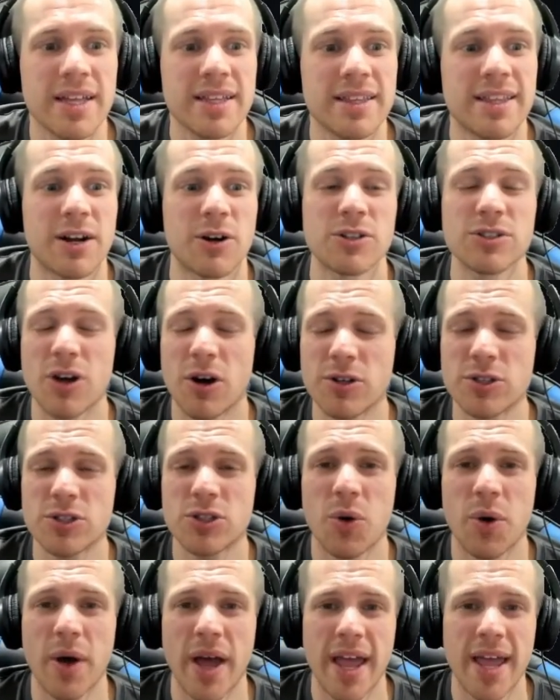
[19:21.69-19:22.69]
There is
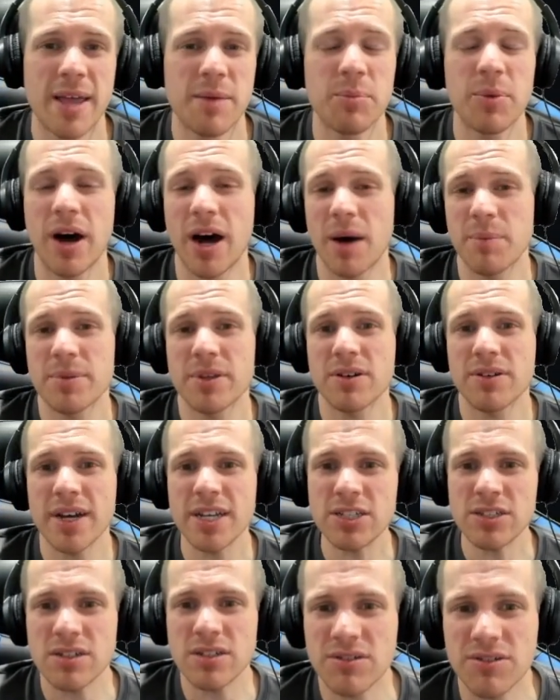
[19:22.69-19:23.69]
also a
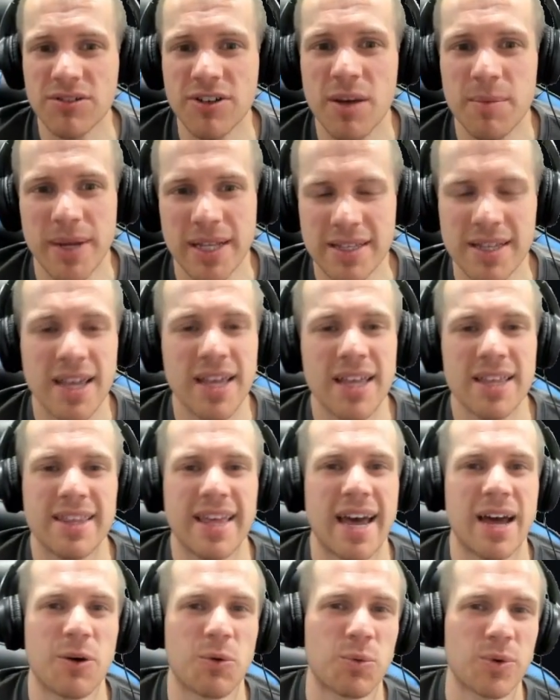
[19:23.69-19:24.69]
population limit
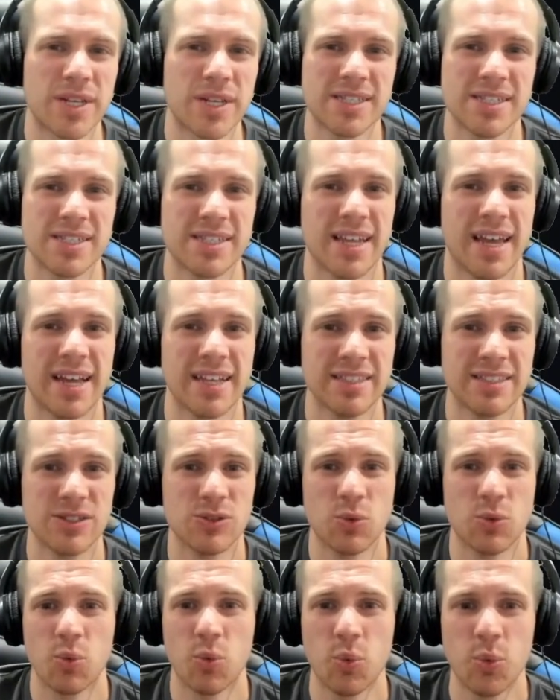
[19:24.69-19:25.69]
that
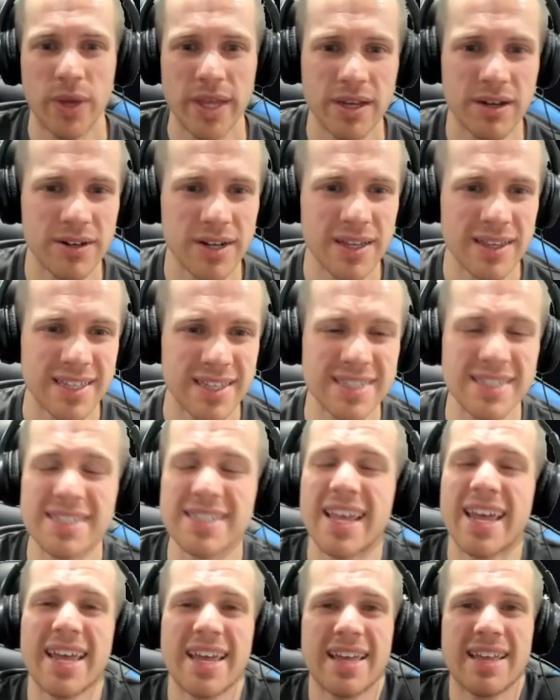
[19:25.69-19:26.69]
resets weekly. This is
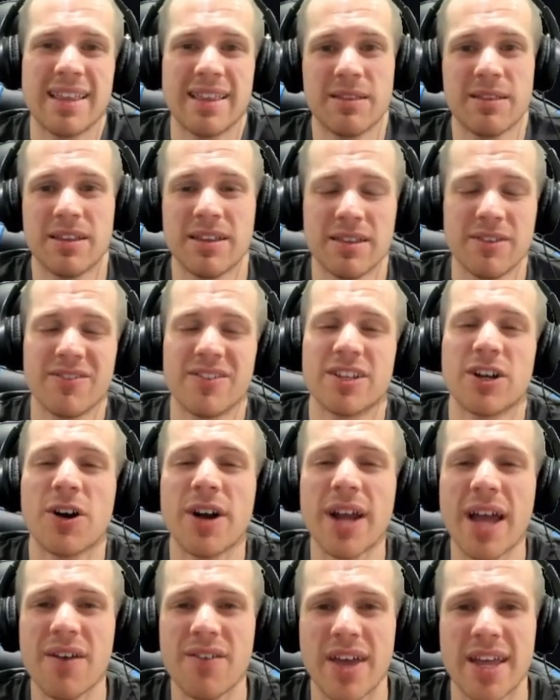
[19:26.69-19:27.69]
the
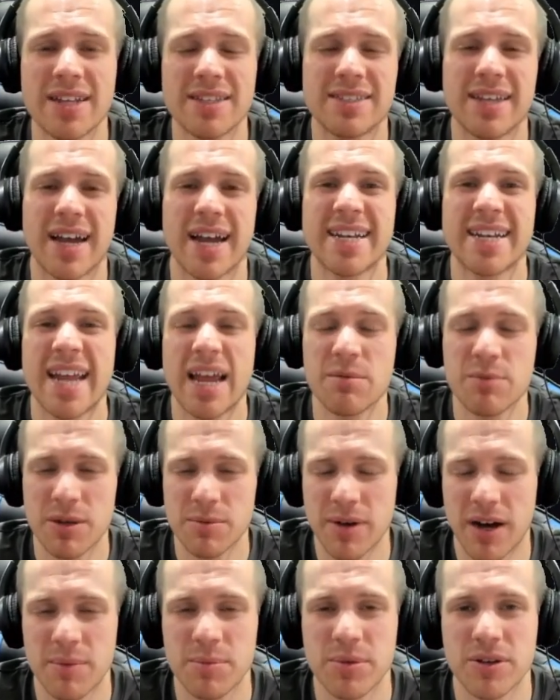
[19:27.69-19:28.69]
Venari have a
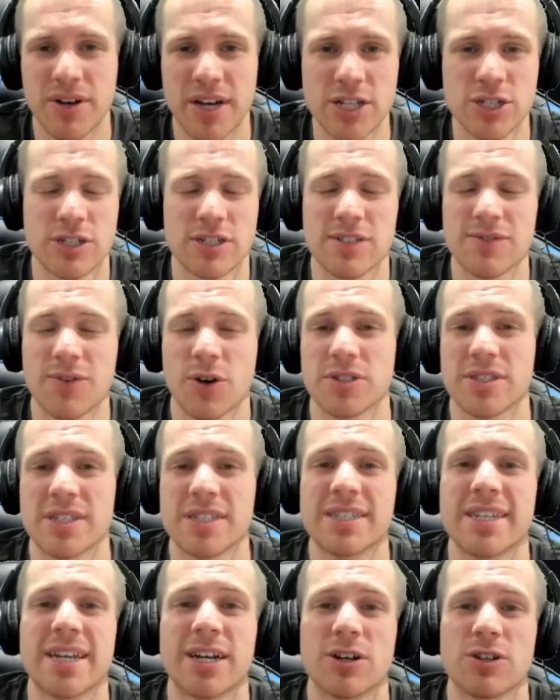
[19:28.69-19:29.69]
dynamic population as far as the
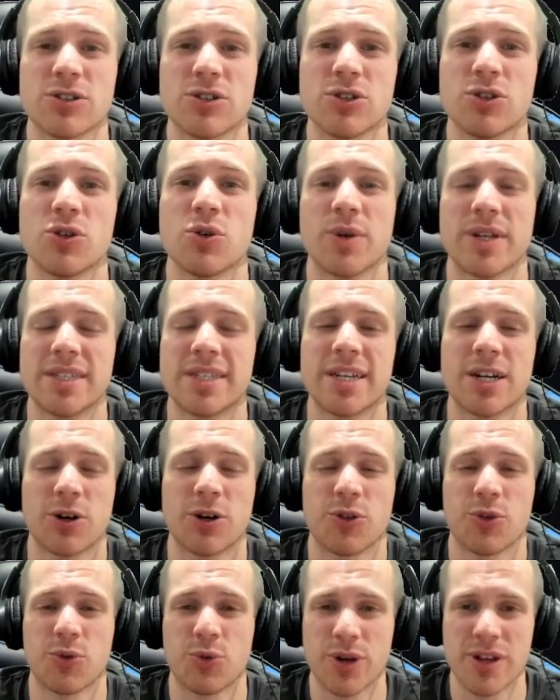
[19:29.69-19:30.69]
tier 2 and tier
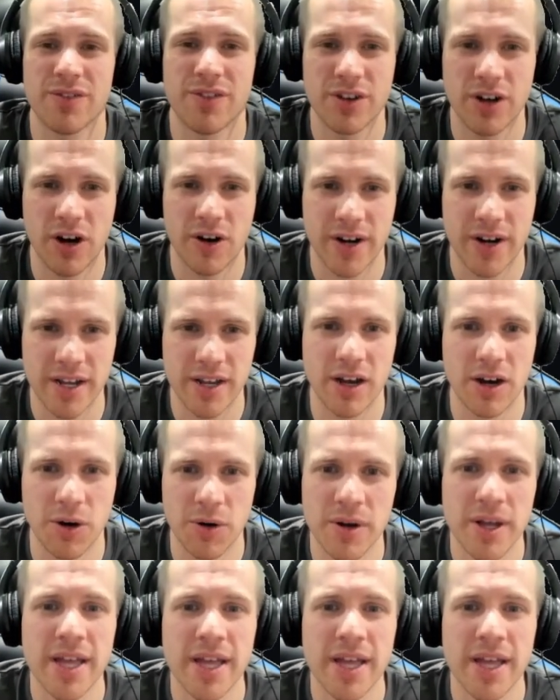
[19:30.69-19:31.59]
3 Venari go.